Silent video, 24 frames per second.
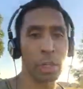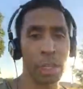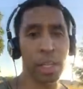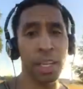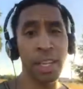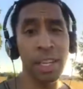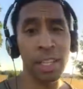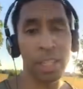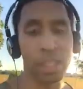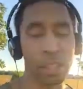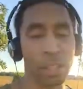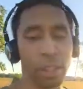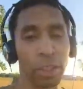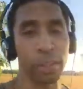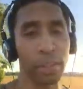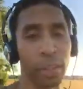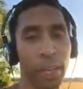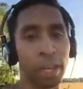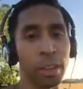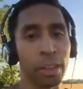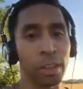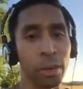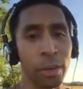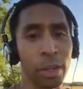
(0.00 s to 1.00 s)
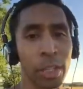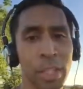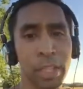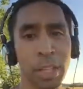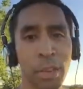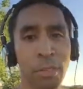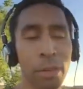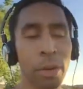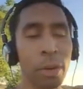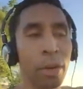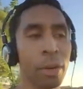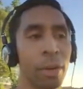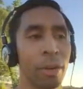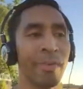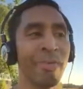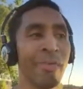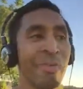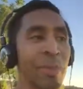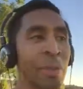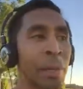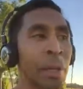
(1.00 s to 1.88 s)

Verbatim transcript: kids and all that though, because after all,